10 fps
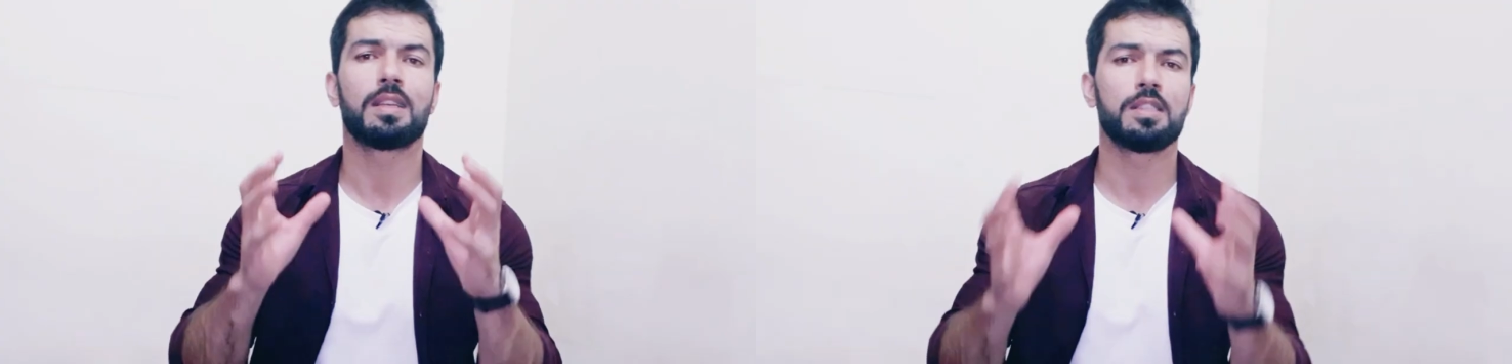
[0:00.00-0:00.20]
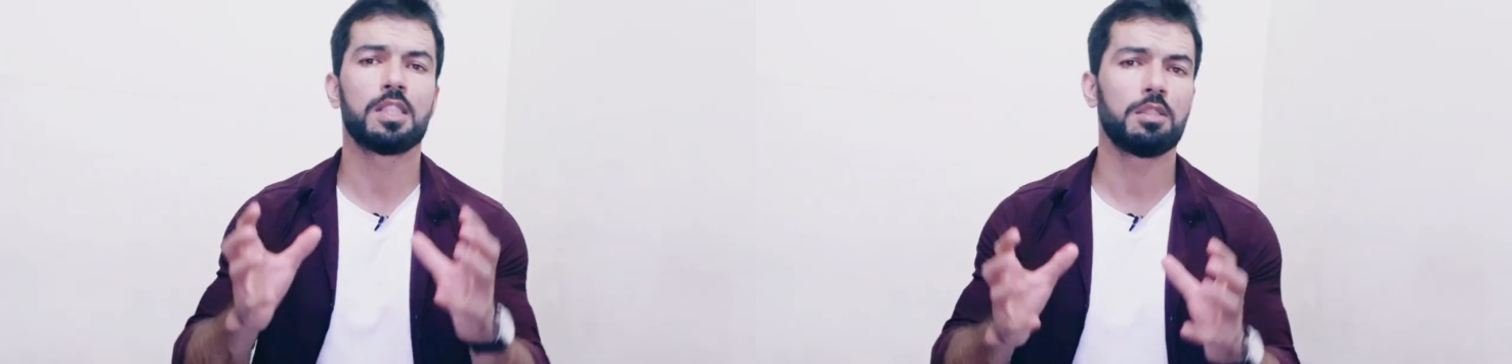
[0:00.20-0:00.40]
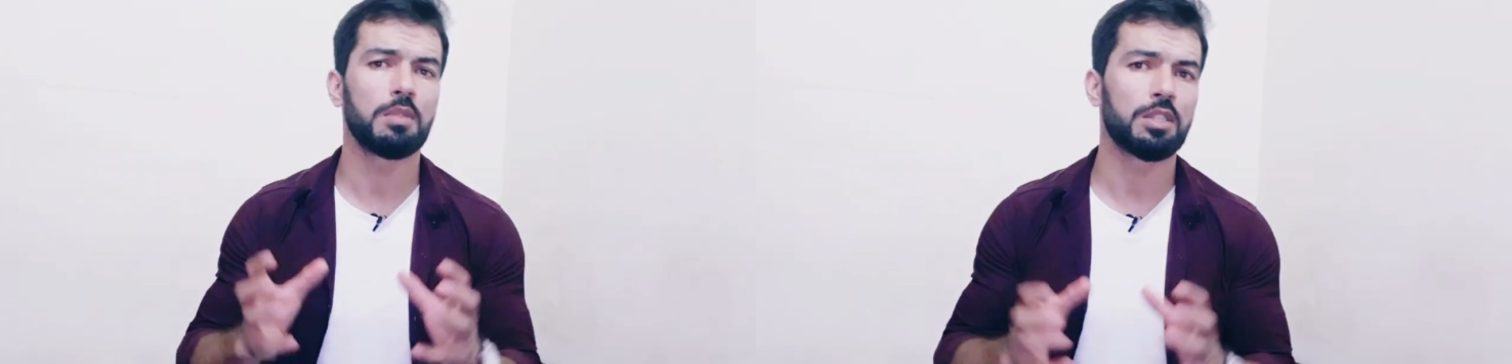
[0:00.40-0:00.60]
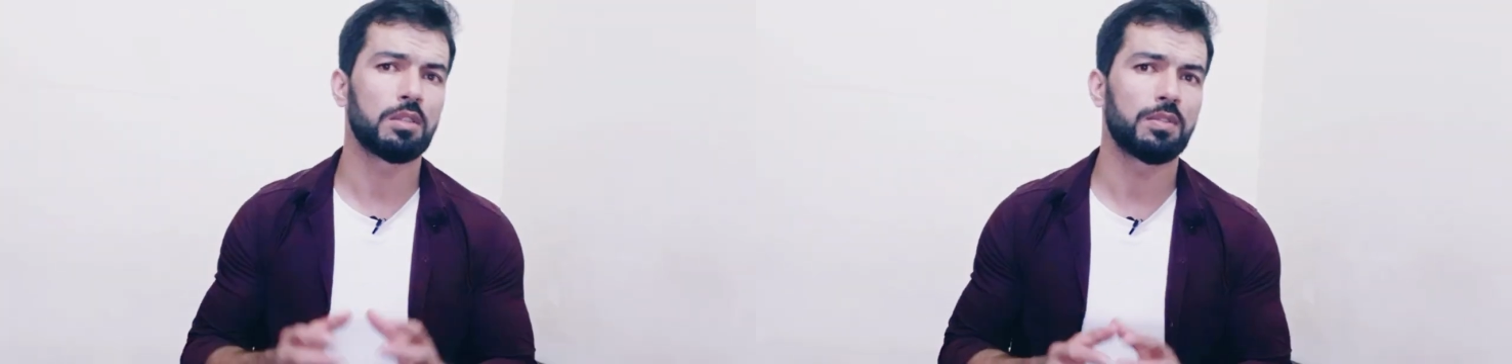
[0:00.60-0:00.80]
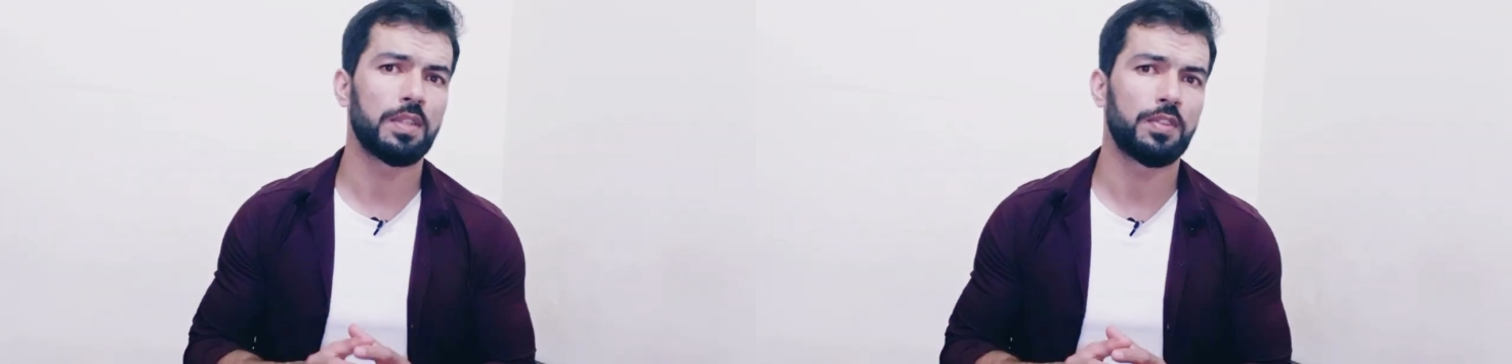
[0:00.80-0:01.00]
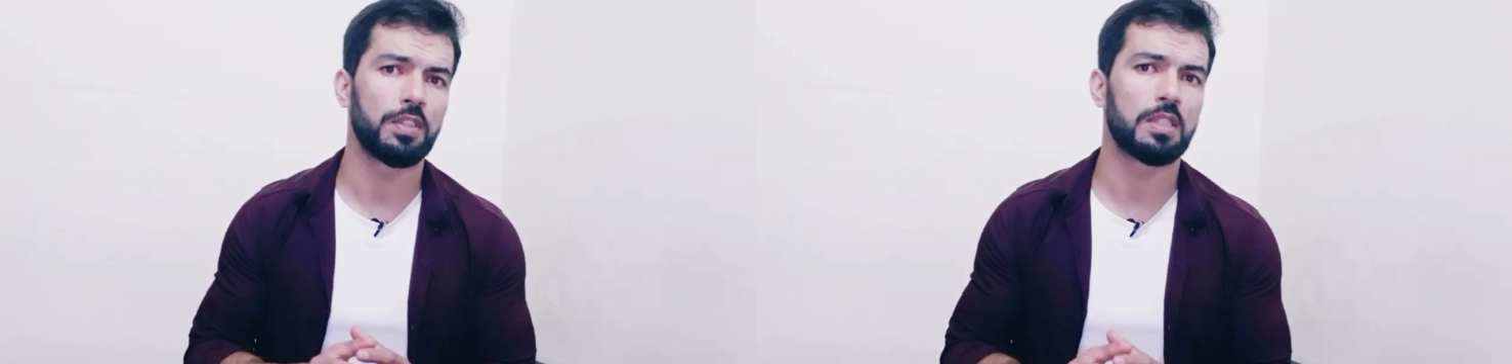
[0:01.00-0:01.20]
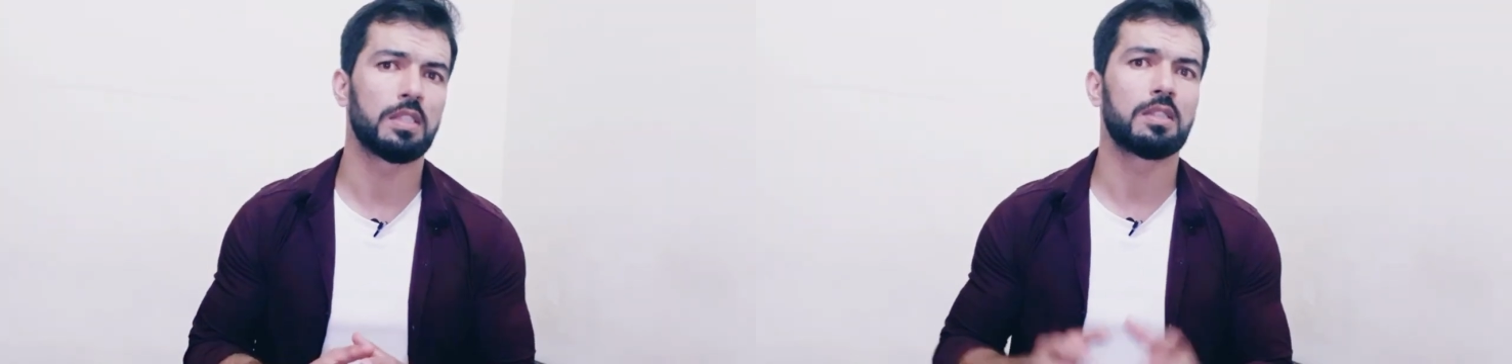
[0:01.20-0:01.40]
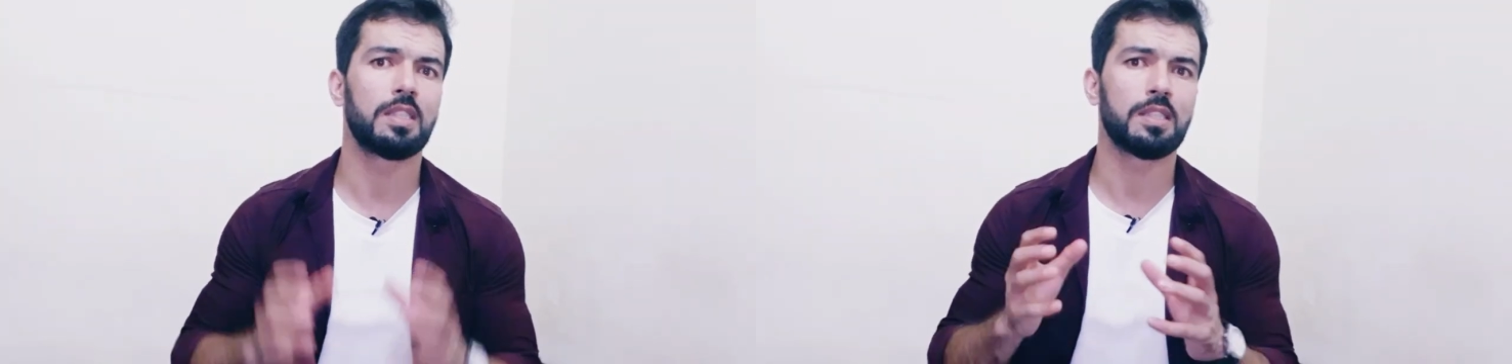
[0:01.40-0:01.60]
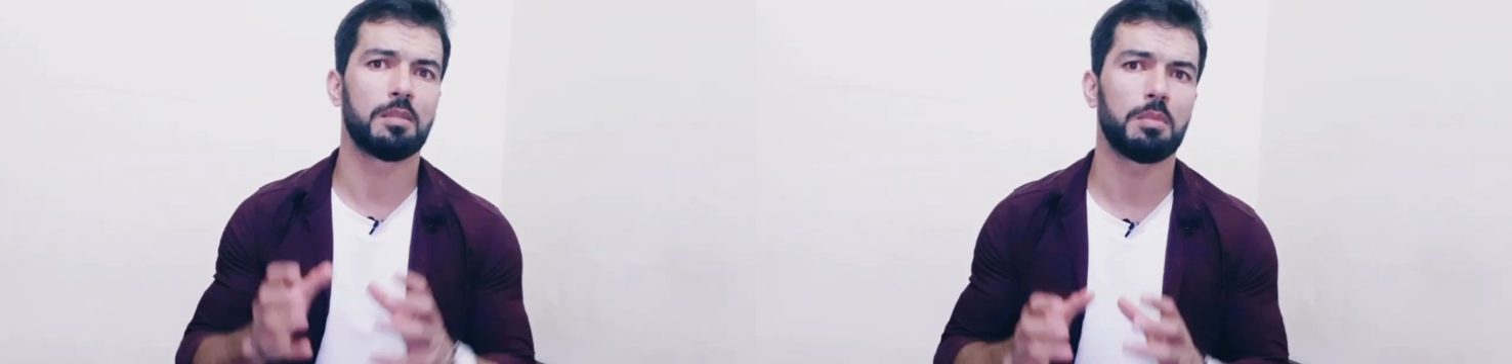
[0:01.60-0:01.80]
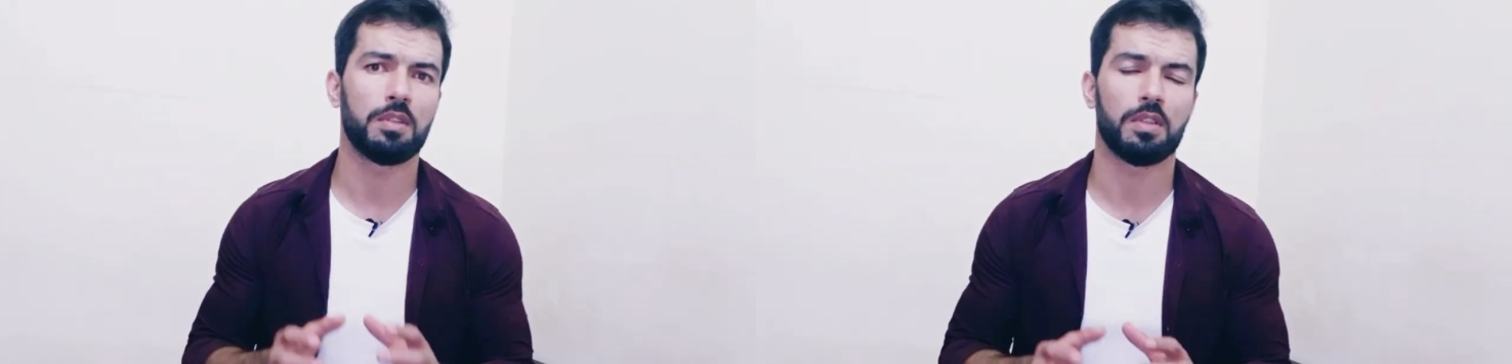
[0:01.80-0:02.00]
consideration of differences doesn't
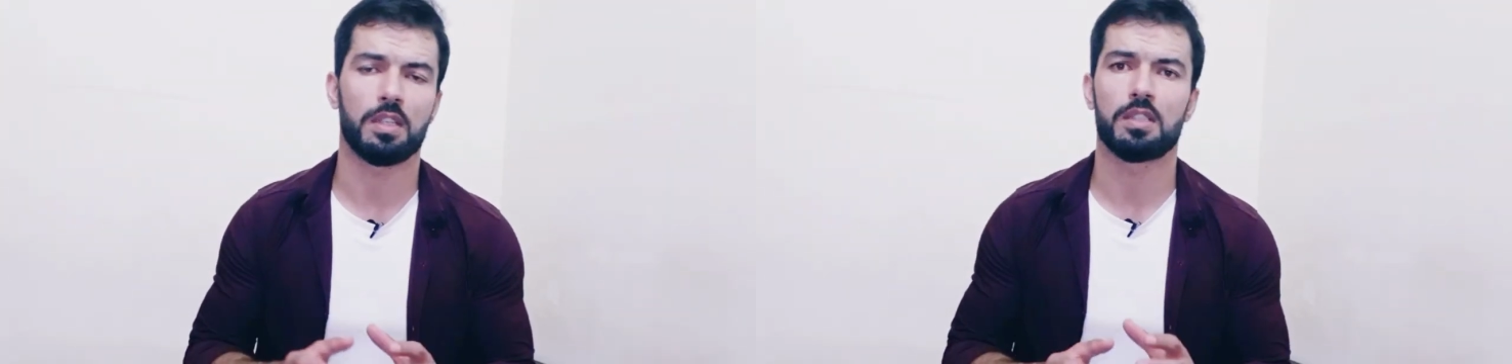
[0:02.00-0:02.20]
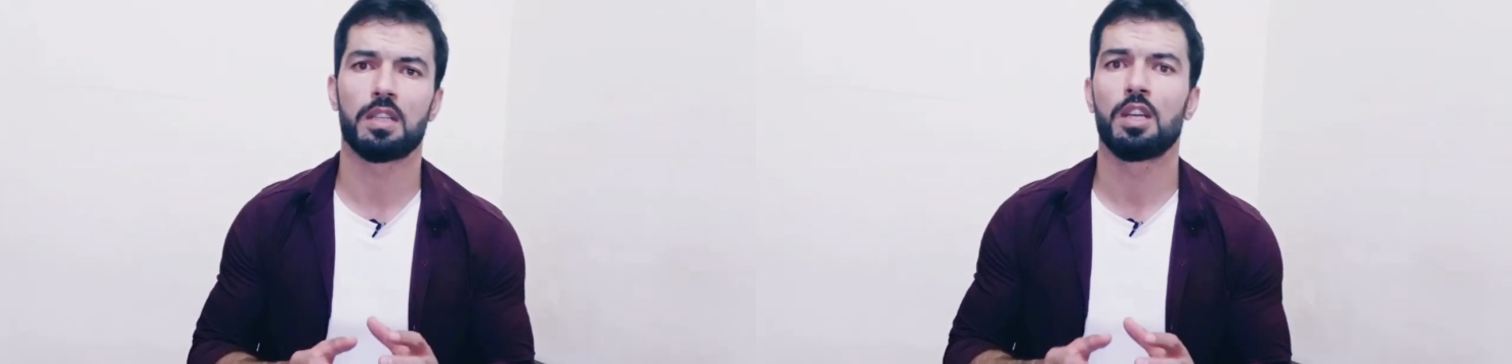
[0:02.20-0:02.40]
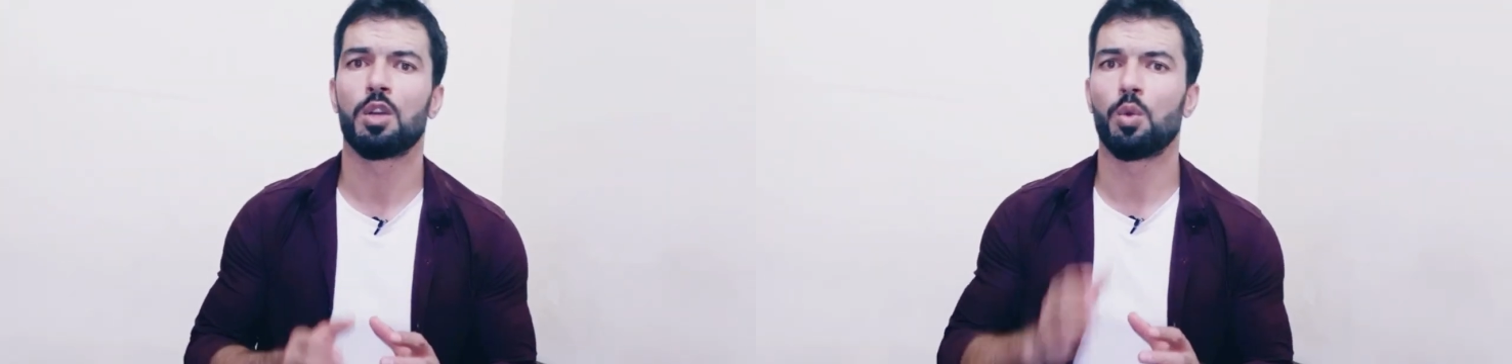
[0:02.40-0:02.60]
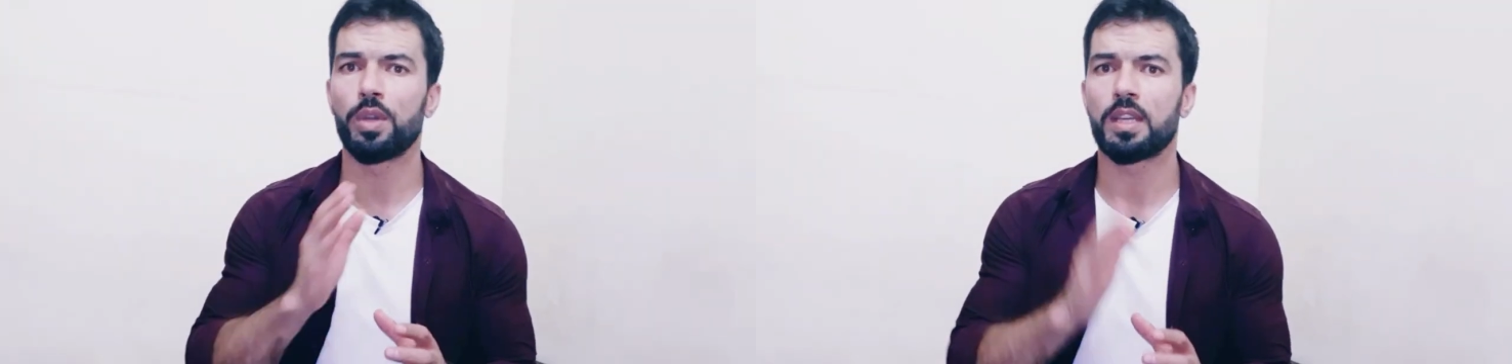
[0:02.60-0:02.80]
mean that we